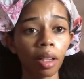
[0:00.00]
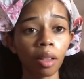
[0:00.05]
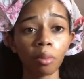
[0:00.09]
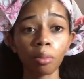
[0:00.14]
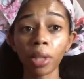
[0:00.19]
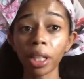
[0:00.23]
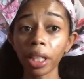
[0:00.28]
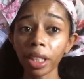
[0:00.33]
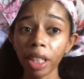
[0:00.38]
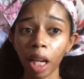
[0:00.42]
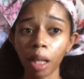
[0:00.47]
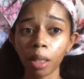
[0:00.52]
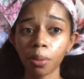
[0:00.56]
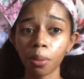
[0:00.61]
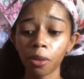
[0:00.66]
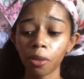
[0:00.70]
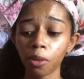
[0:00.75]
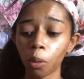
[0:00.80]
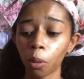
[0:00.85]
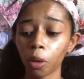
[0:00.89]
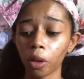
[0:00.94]
many times
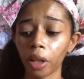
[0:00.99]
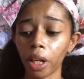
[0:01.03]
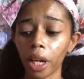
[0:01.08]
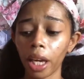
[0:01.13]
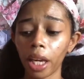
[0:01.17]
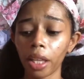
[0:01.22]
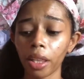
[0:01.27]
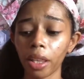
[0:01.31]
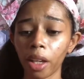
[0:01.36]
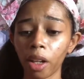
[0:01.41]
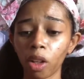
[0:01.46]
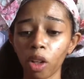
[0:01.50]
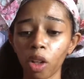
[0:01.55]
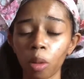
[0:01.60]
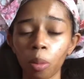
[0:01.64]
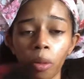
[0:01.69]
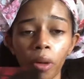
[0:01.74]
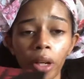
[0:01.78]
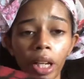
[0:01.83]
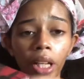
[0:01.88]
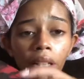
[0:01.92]
before, and they are a
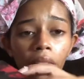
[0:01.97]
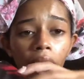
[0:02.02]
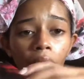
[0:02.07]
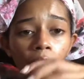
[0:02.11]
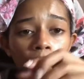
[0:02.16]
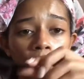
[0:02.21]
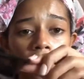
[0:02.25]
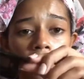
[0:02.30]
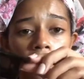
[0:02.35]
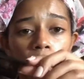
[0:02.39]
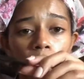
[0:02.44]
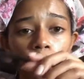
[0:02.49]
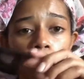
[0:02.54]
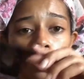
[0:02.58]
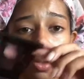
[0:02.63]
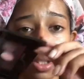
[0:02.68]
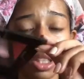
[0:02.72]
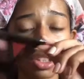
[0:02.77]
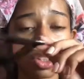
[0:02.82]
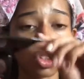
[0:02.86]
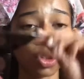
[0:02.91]
brand that I really do
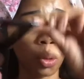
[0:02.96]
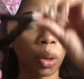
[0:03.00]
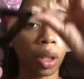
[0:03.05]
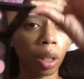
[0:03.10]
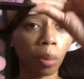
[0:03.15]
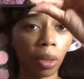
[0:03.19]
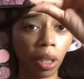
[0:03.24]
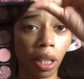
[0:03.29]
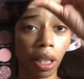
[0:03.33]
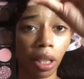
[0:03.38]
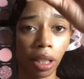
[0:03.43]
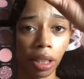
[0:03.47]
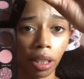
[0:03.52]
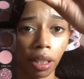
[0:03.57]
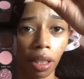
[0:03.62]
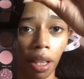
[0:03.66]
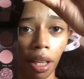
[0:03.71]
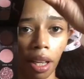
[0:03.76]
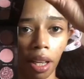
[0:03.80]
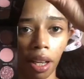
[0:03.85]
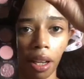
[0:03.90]
enjoy because
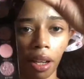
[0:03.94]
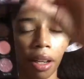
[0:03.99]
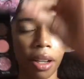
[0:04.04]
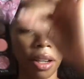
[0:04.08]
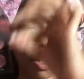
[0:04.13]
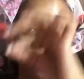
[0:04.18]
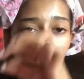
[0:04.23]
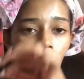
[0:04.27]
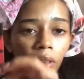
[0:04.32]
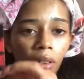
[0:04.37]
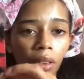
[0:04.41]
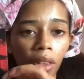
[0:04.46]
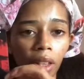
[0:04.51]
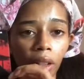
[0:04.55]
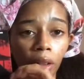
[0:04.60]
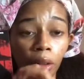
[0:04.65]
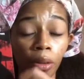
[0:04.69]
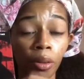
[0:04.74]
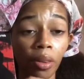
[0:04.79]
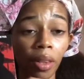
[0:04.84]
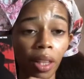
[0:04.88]
of
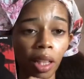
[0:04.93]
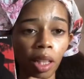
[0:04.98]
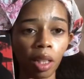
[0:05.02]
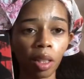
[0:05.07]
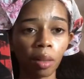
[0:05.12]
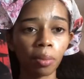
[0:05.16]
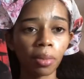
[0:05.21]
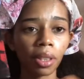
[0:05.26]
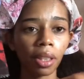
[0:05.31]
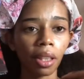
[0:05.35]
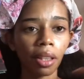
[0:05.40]
their themes.